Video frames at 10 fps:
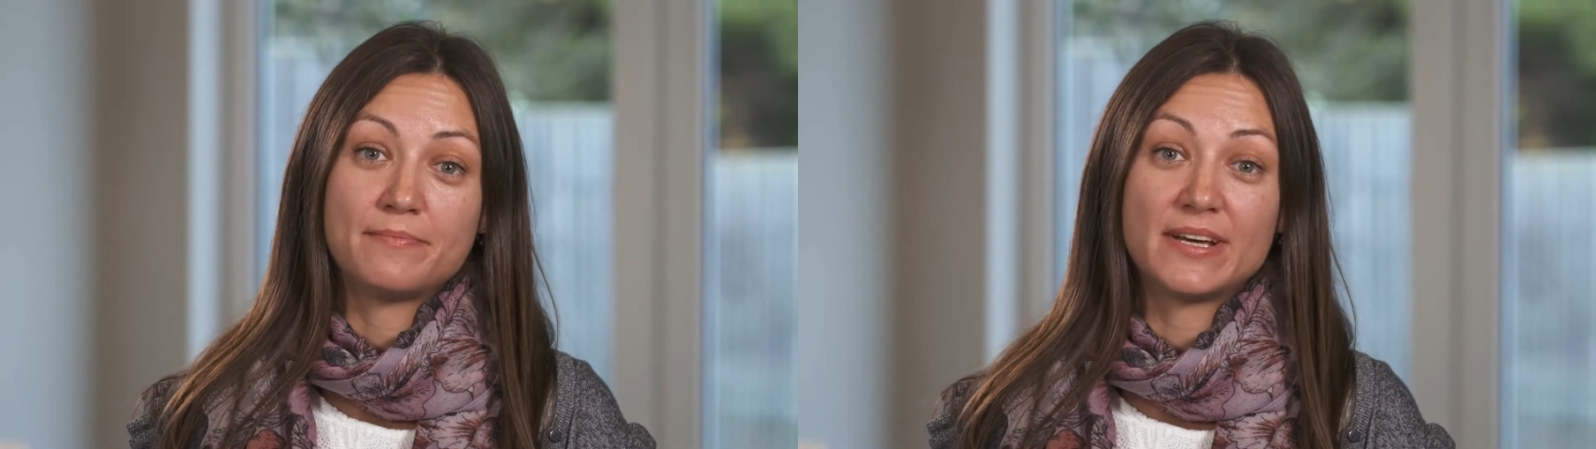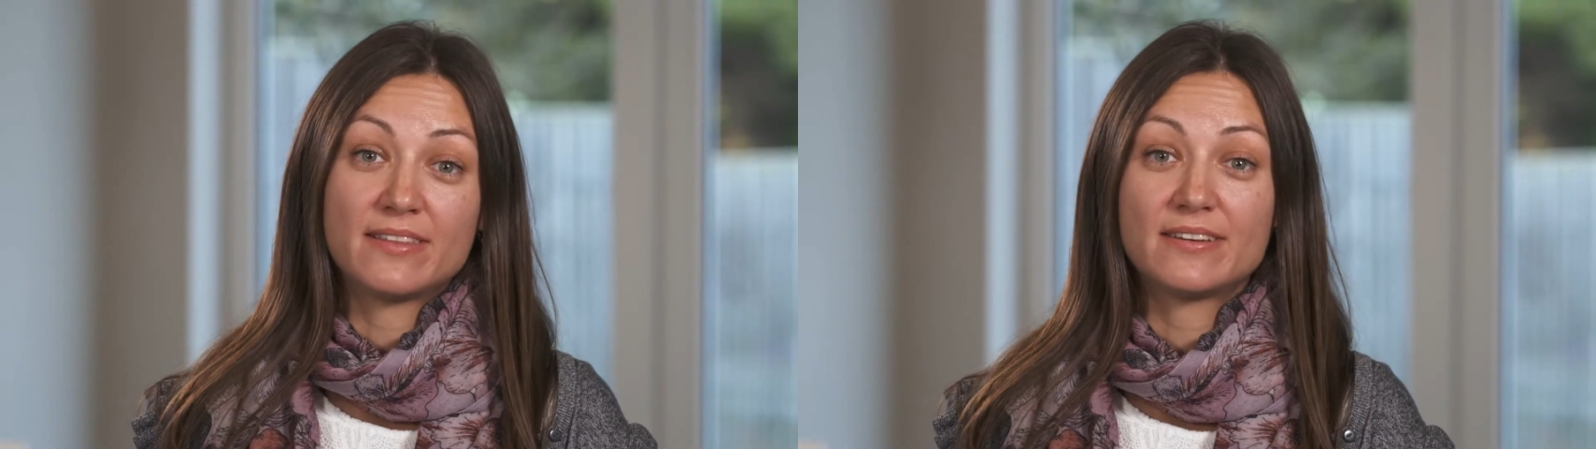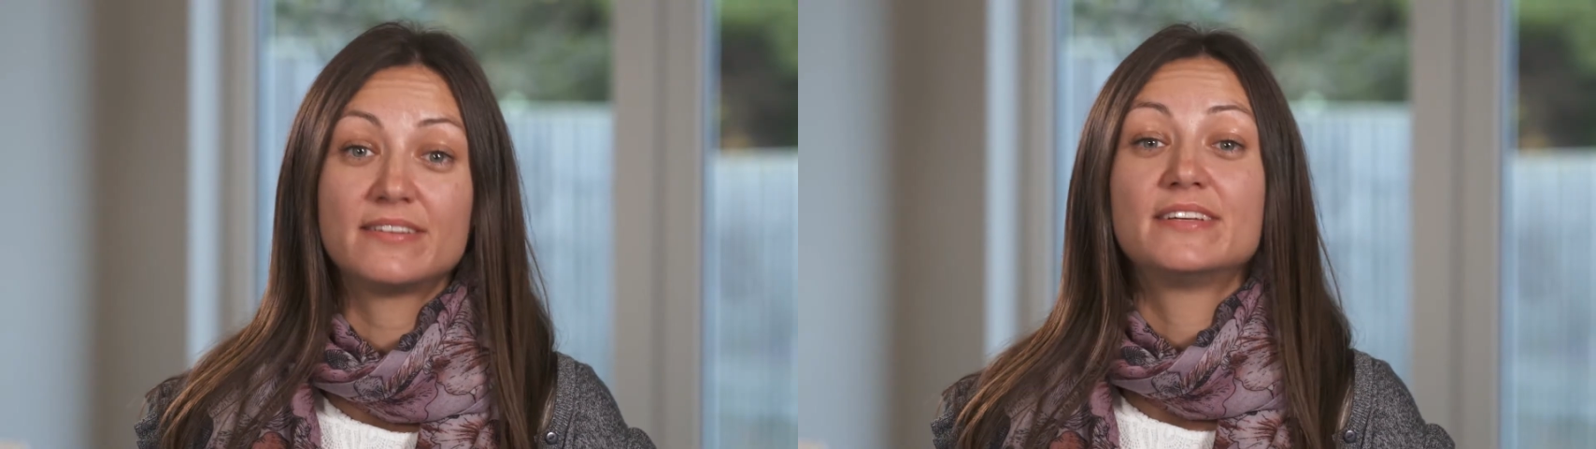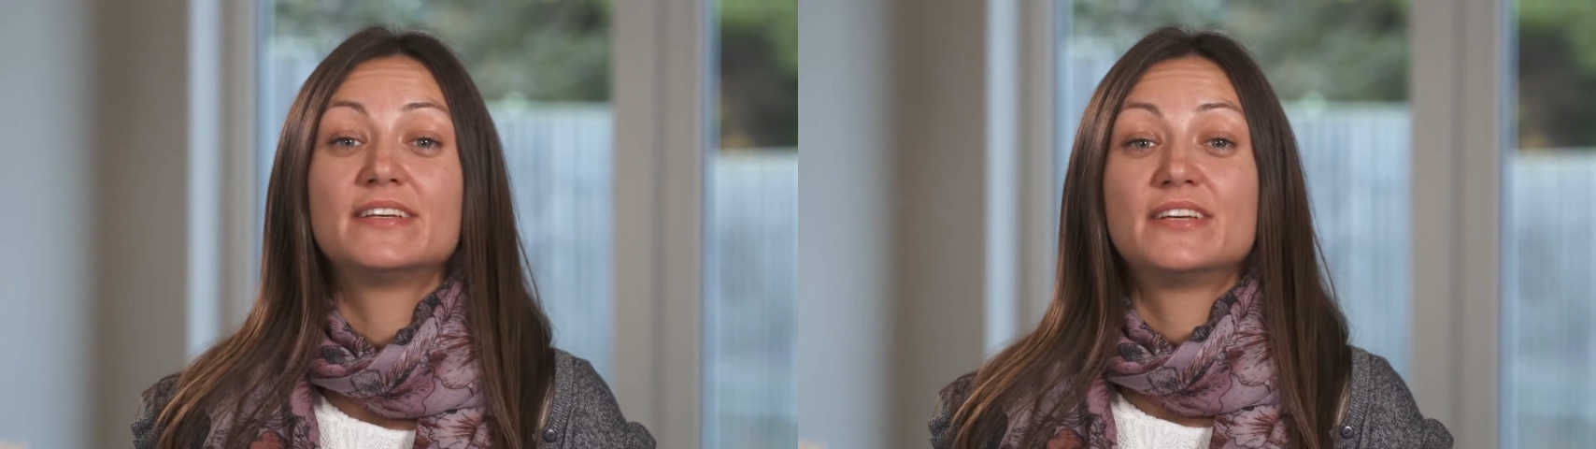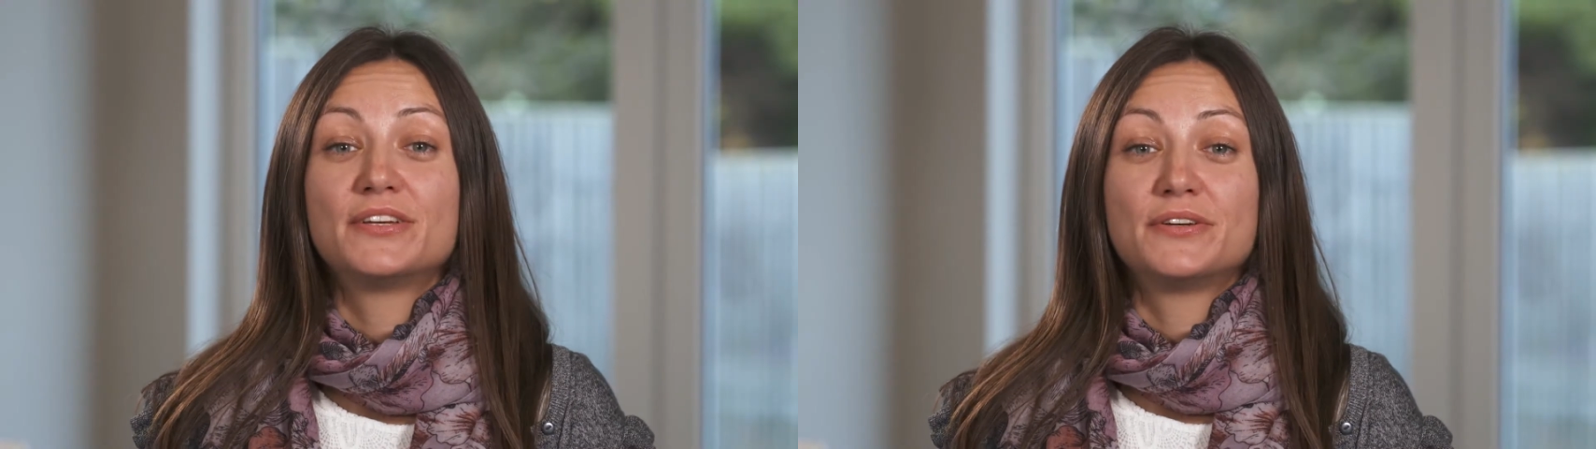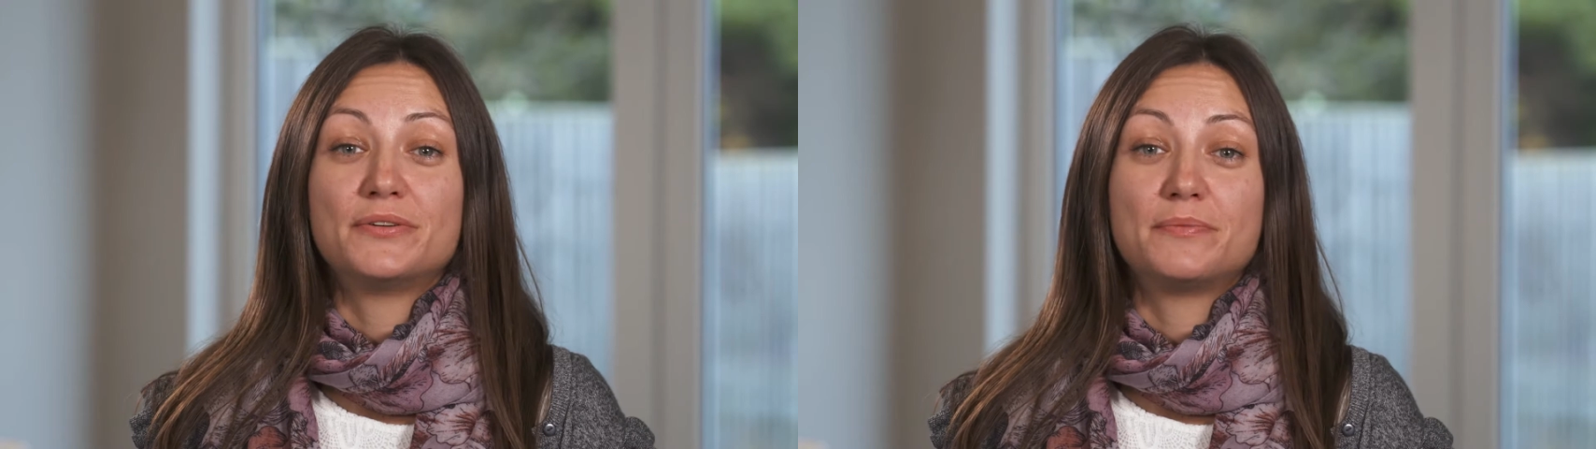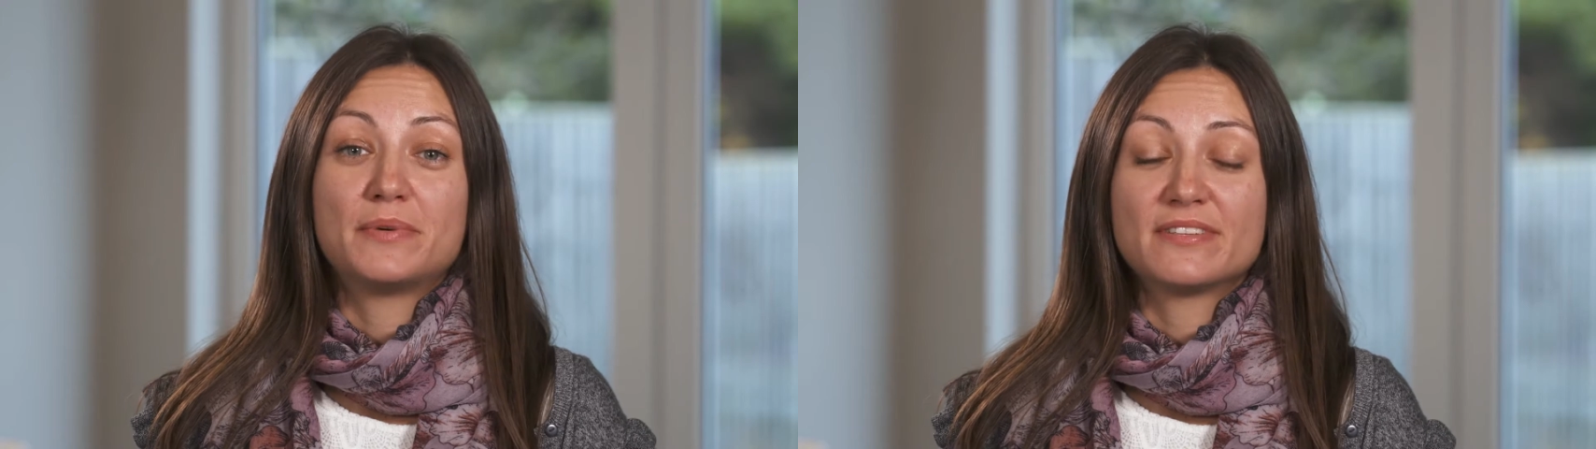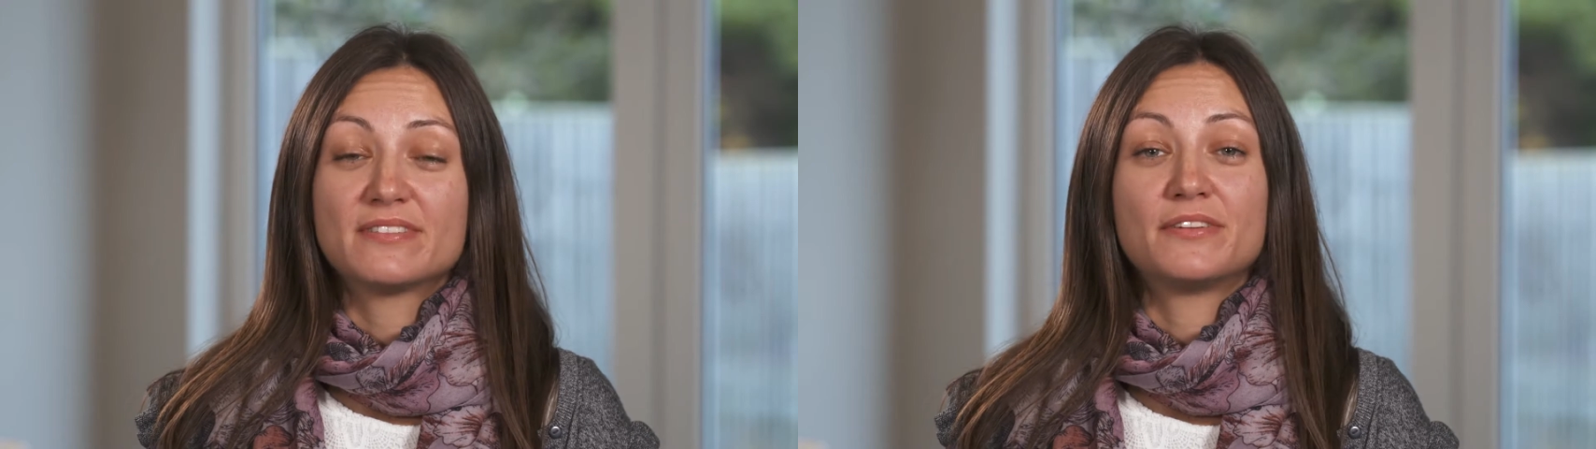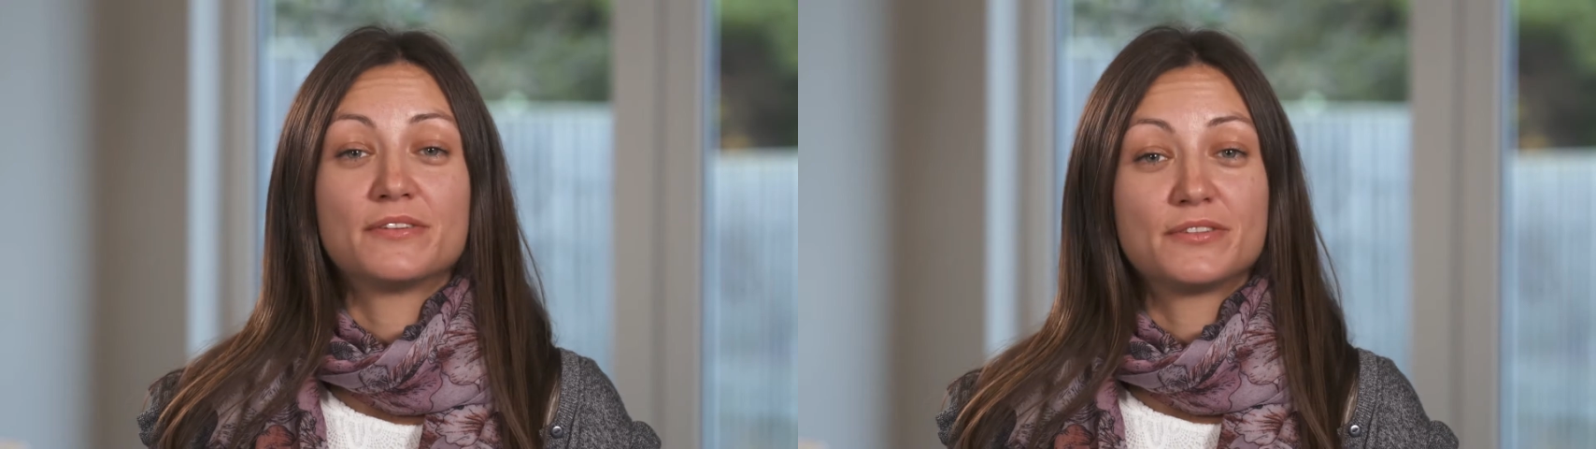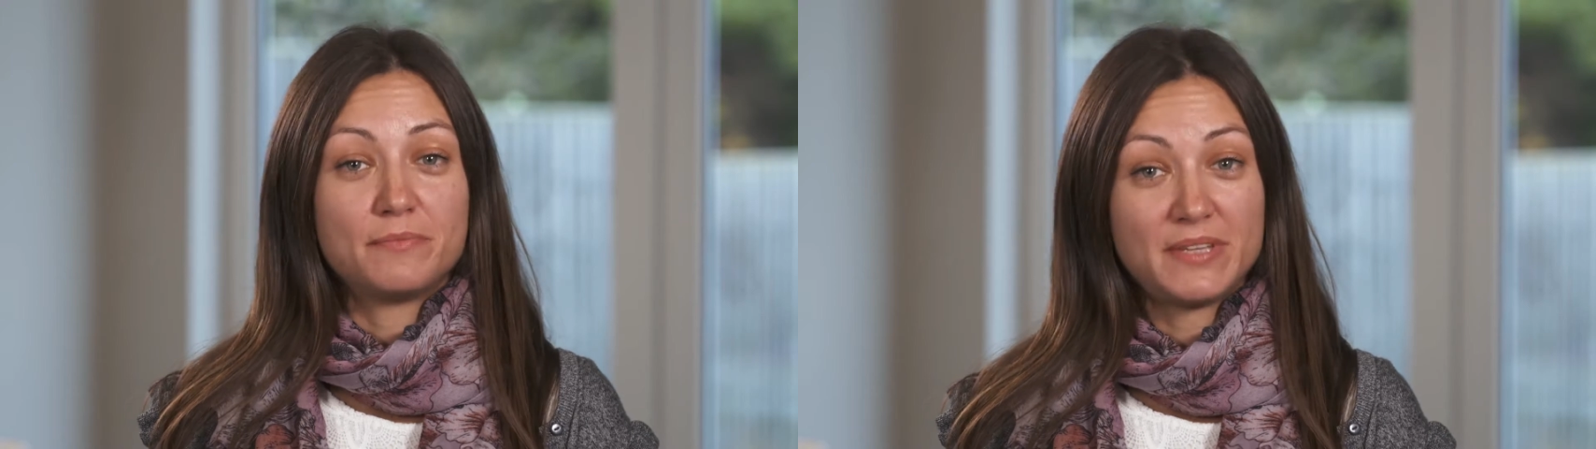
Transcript: mother, who passed it on to